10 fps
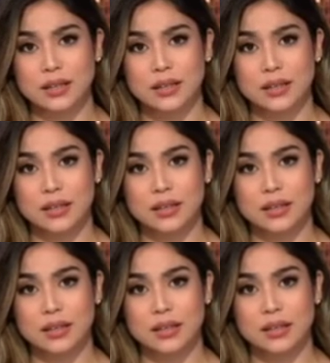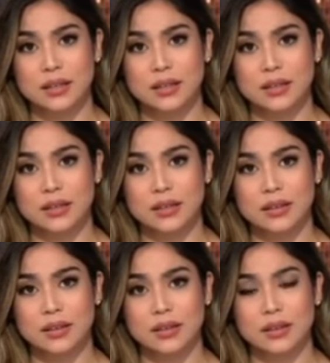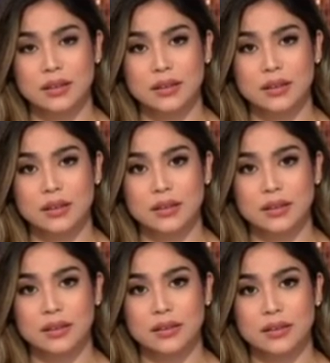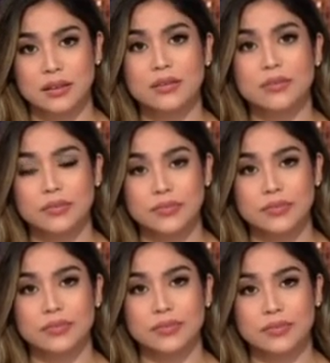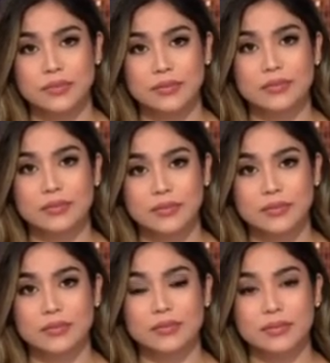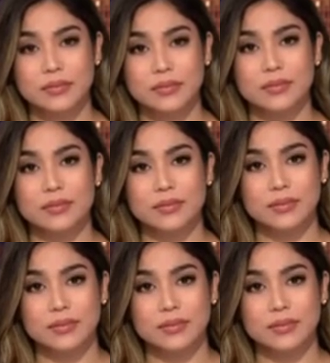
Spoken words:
No words are spoken by the person on screen.